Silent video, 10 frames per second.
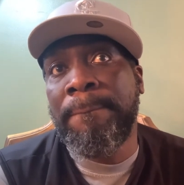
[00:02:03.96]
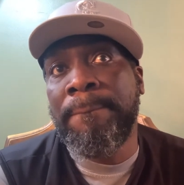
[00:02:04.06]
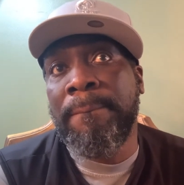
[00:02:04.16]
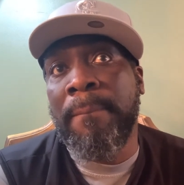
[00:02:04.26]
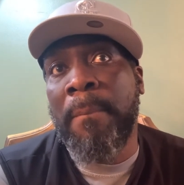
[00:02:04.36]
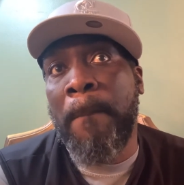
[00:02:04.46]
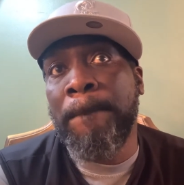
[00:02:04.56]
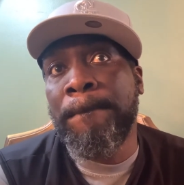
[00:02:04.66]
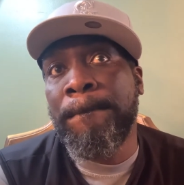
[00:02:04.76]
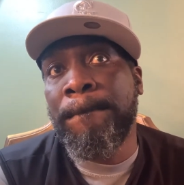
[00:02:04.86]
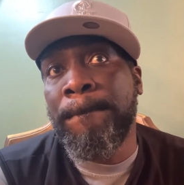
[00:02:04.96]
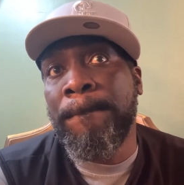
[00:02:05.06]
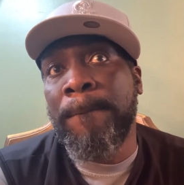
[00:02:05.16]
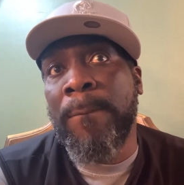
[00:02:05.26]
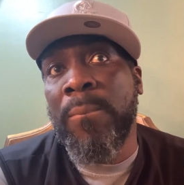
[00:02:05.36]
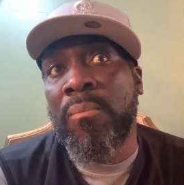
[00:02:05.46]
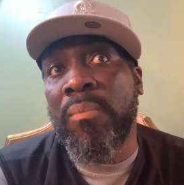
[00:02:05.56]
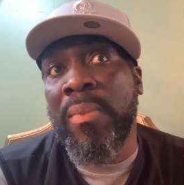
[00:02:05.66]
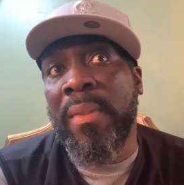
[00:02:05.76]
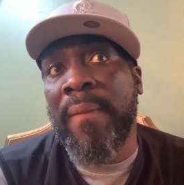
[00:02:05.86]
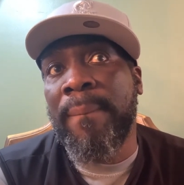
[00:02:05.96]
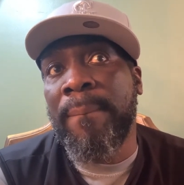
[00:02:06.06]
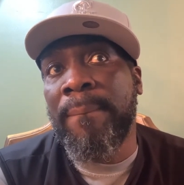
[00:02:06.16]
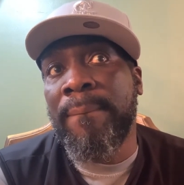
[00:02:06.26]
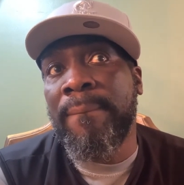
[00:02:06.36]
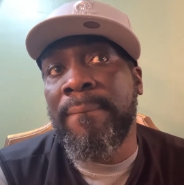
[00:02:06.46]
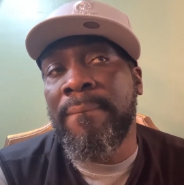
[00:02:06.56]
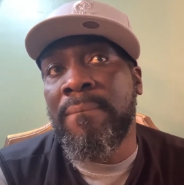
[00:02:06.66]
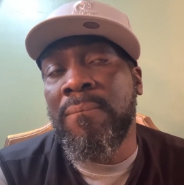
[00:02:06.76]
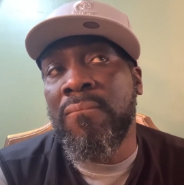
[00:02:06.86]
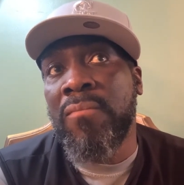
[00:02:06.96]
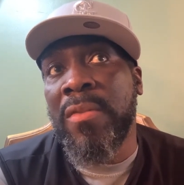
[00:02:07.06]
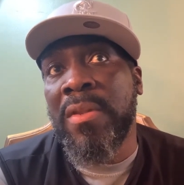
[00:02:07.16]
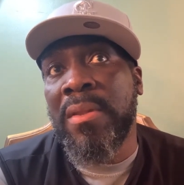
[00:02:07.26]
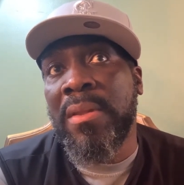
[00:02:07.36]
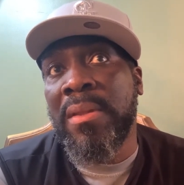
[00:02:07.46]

Nobody speaks.